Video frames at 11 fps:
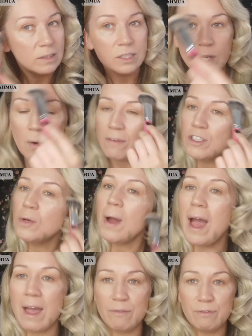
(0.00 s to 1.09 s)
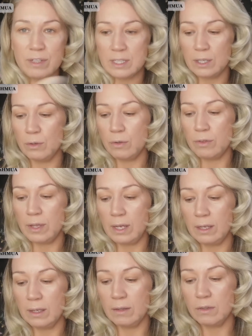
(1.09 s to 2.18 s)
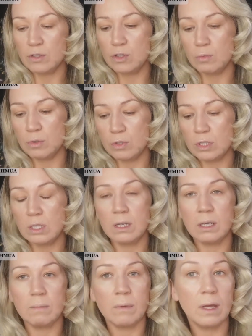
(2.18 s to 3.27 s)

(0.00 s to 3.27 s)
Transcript: You don't have to do every single thing that someone does in a